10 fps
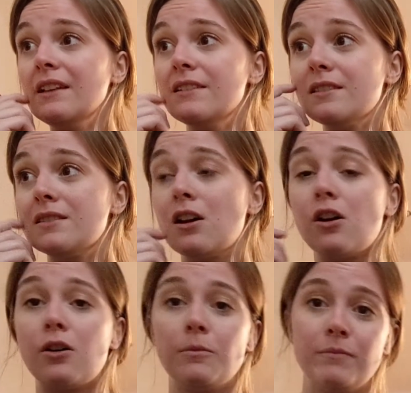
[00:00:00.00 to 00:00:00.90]

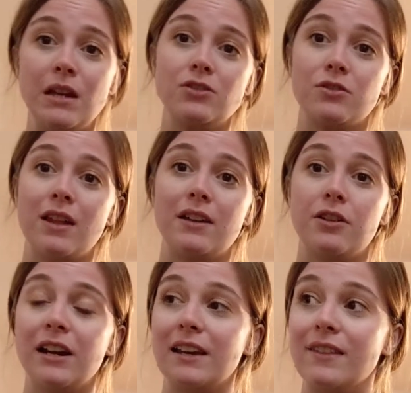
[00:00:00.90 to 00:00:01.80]
So make sure that
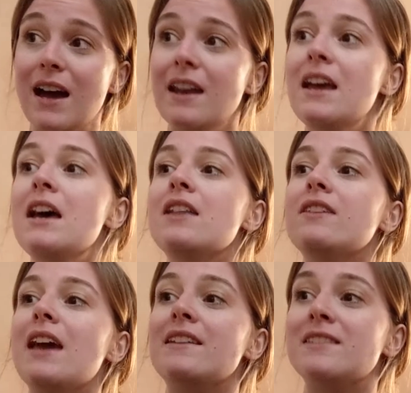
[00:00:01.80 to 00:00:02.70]
you're getting that.
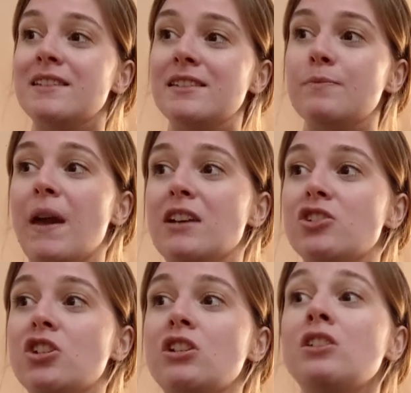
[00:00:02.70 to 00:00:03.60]
The
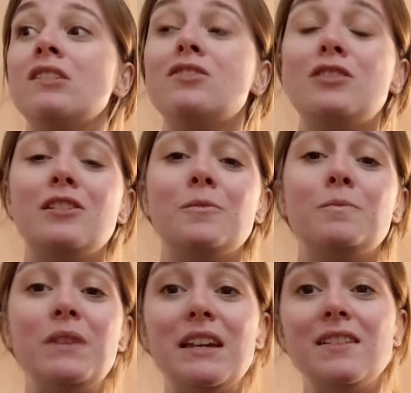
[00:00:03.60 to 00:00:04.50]
anticipation to
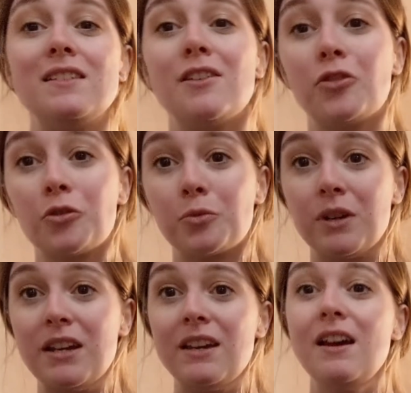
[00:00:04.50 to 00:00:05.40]
beat
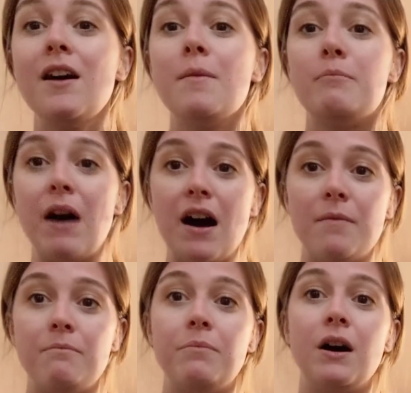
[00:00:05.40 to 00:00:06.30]
3, ba,
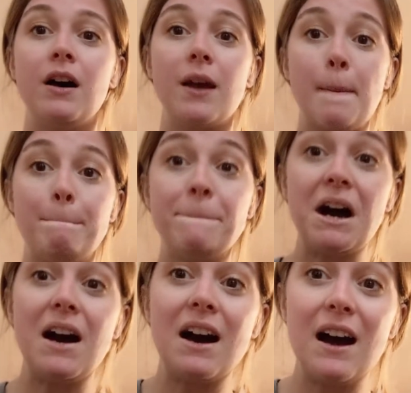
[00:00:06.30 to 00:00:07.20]
ba, da,
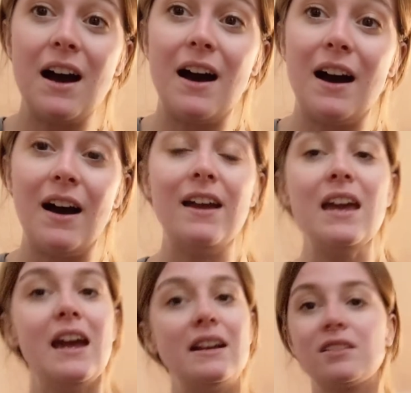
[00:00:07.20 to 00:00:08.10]
ba,
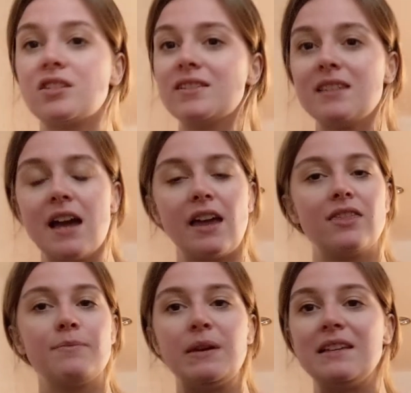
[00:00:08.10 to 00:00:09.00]
is just like
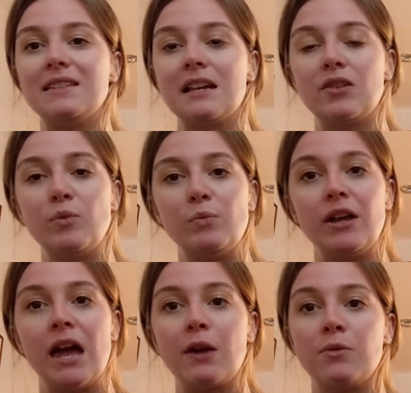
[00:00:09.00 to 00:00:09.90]
the piece that you've been
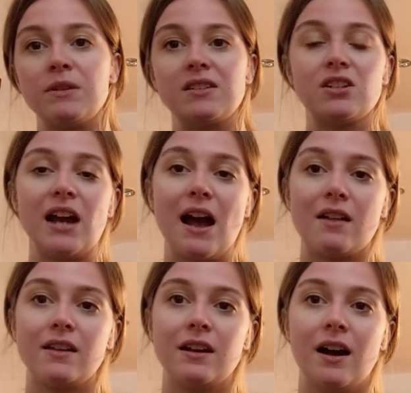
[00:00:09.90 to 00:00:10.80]
playing with Mr.
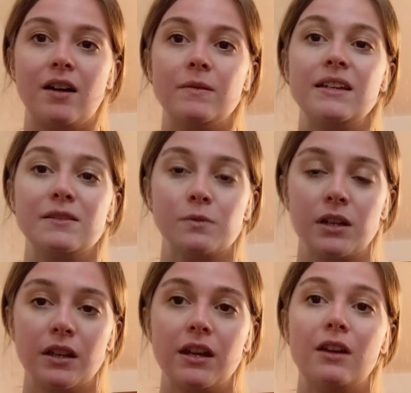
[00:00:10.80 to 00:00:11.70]
Callan. He's
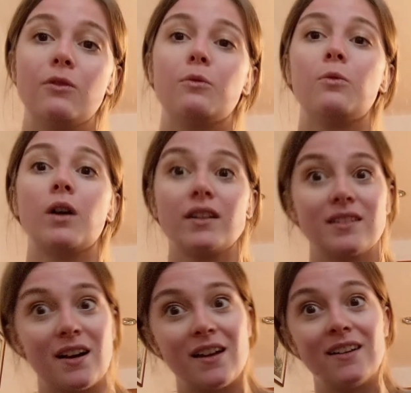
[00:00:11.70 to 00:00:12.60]
really worked
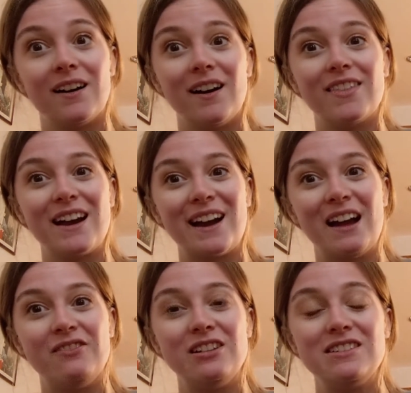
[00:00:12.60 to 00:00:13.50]
on that
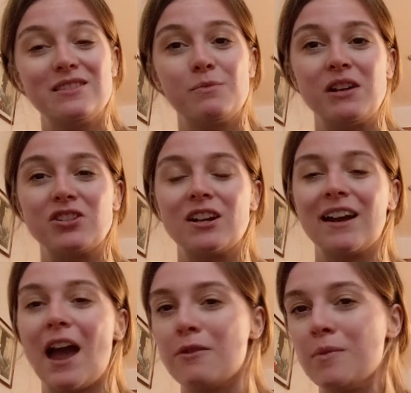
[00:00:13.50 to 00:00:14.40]
kind of anticipation. I
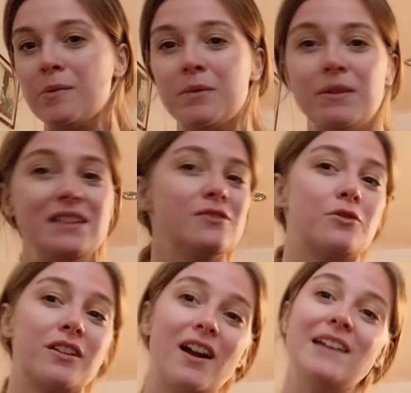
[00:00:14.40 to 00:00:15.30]
can't remember the piece
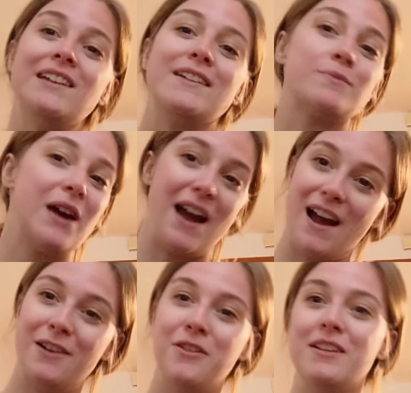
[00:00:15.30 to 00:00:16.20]
or the context, but
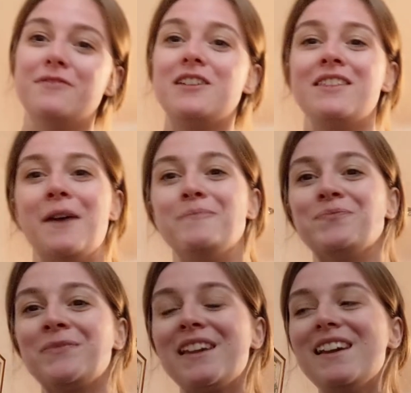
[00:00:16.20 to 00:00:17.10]
I know that you've done that.
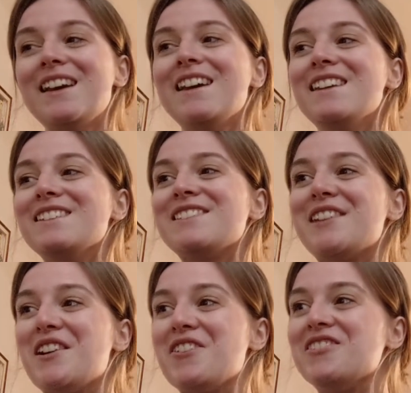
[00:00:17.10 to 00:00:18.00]

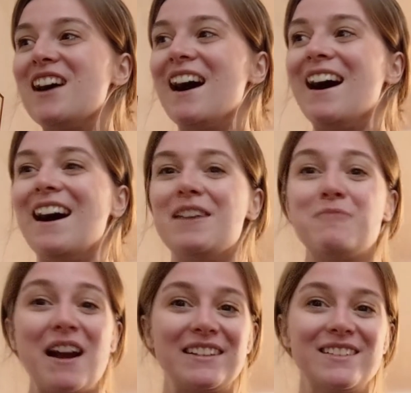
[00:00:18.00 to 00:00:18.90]
So
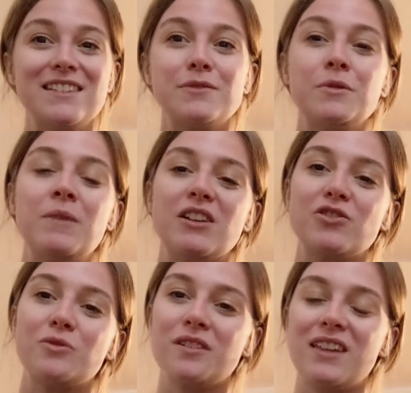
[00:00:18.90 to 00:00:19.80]
practice this one. Make
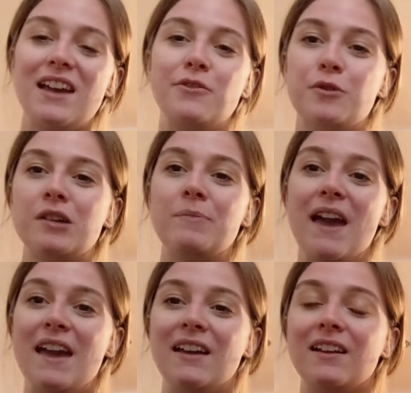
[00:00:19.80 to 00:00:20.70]
sure that you are
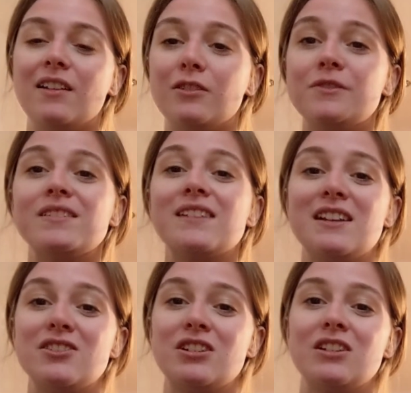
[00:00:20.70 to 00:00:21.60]
paying close
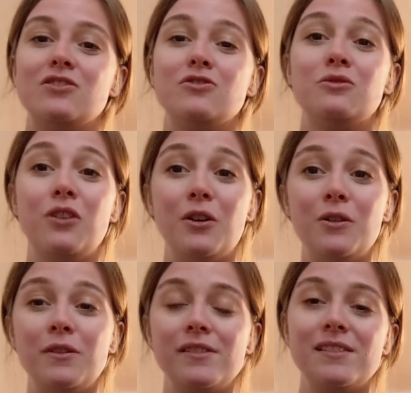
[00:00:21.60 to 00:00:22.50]
attention to
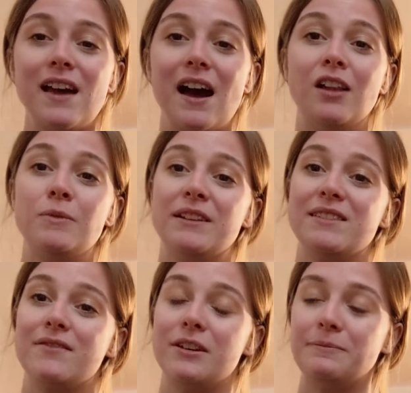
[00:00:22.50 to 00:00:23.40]
those
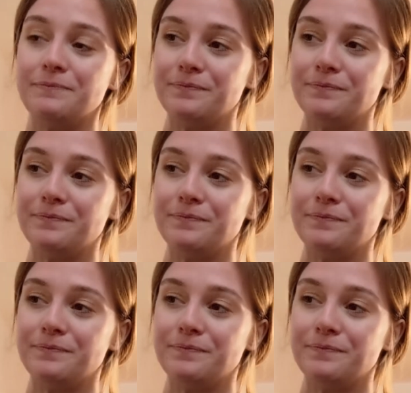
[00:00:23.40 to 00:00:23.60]
elements of it.